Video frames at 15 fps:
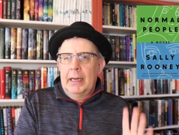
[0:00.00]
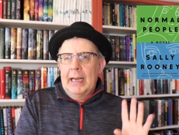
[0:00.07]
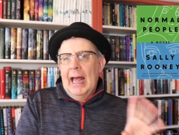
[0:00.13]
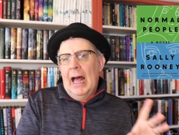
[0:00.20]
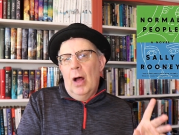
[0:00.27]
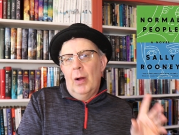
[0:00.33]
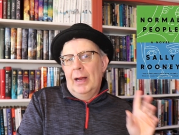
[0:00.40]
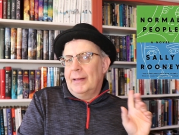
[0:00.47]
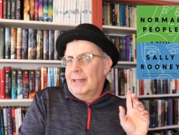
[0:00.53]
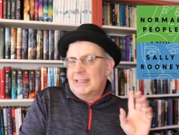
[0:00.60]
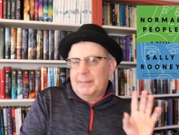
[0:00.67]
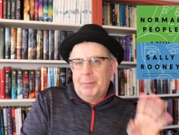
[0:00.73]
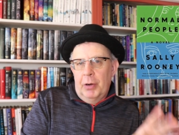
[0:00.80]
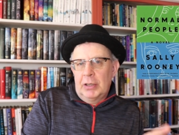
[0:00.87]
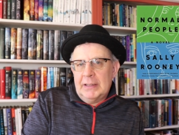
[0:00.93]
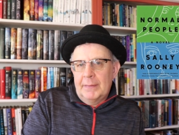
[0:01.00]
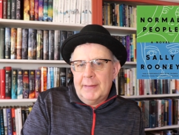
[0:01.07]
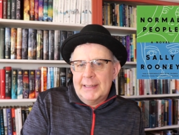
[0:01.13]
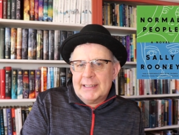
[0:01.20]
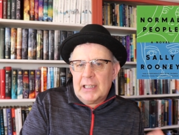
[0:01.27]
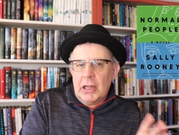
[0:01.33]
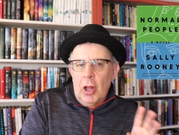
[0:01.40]
Now, in the spirit
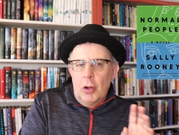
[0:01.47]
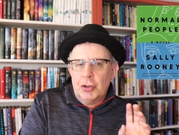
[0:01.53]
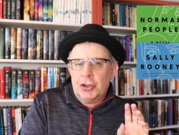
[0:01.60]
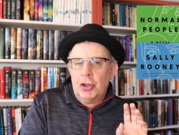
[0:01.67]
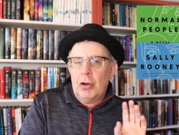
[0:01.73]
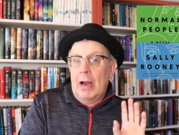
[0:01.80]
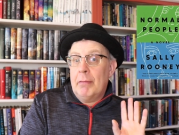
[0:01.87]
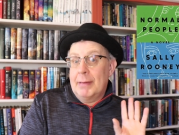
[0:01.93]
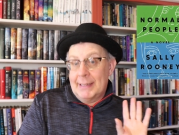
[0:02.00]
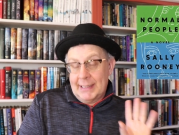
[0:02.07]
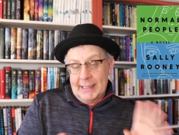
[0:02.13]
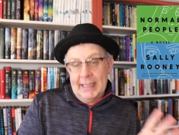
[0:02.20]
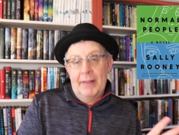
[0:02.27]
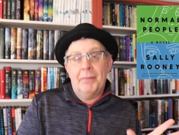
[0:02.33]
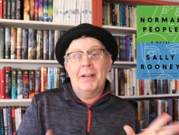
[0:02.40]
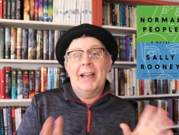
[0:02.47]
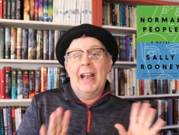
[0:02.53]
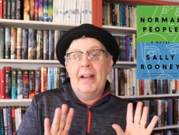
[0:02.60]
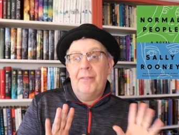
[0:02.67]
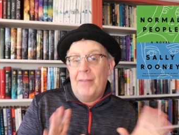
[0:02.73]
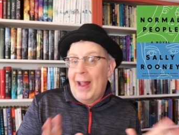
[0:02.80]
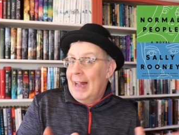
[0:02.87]
of disclosure, I received an
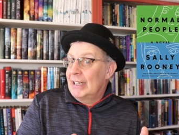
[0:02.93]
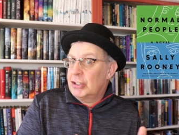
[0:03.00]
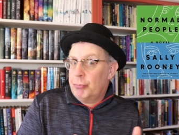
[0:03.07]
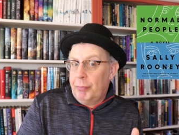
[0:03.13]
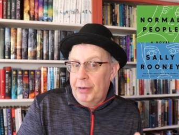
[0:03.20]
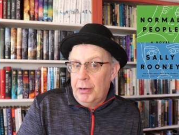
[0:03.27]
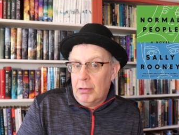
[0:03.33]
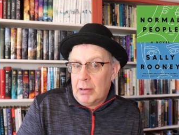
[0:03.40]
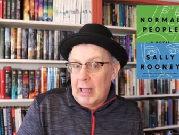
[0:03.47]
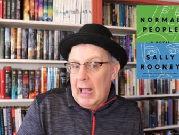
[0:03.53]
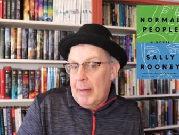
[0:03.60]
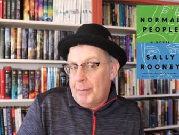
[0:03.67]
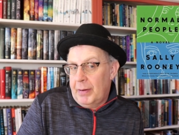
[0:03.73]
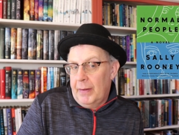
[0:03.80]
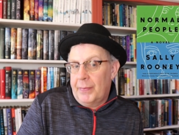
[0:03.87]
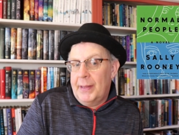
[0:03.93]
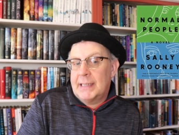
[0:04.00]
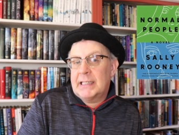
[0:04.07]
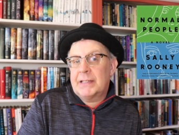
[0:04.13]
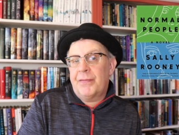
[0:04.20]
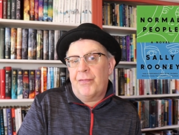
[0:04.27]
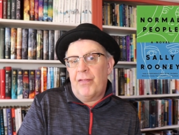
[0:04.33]
advanced reader copy of
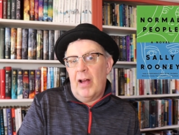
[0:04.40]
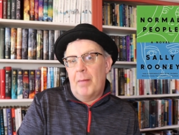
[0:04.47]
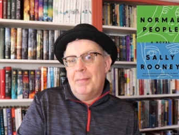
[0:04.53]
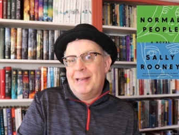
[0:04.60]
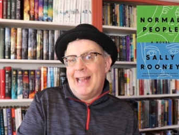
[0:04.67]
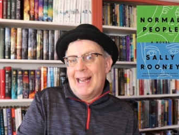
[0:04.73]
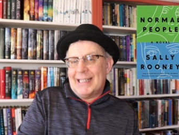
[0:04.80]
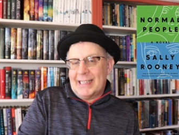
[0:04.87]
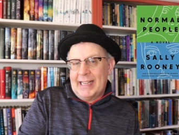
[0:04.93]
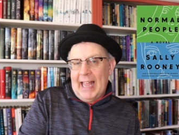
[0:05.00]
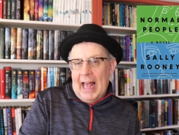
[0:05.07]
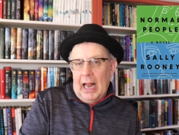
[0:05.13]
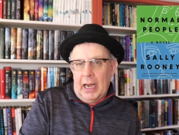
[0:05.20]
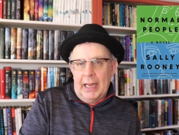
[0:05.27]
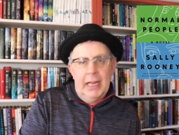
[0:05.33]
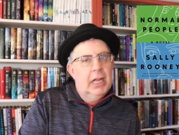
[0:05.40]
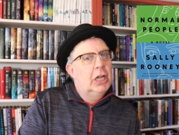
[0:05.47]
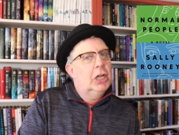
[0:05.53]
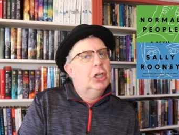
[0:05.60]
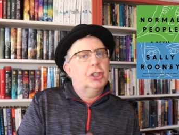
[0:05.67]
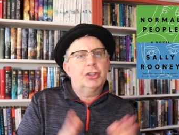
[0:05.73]
this from NetGalley,